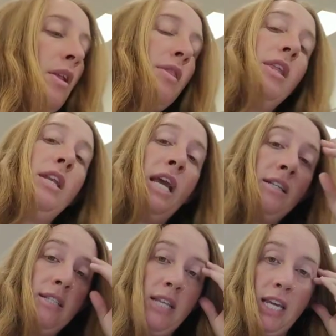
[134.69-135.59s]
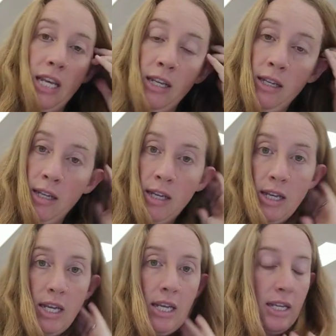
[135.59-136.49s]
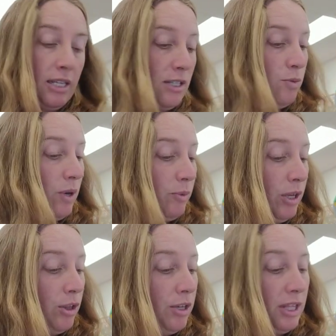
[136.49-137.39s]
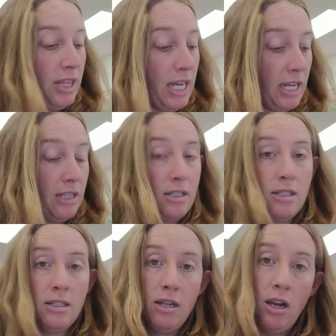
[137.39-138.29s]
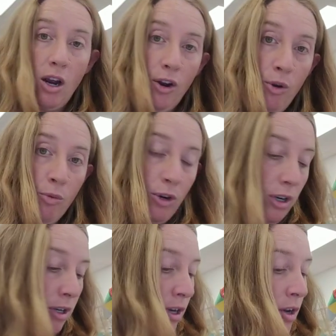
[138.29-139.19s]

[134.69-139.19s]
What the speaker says: the next thing is when we look at this, our homework,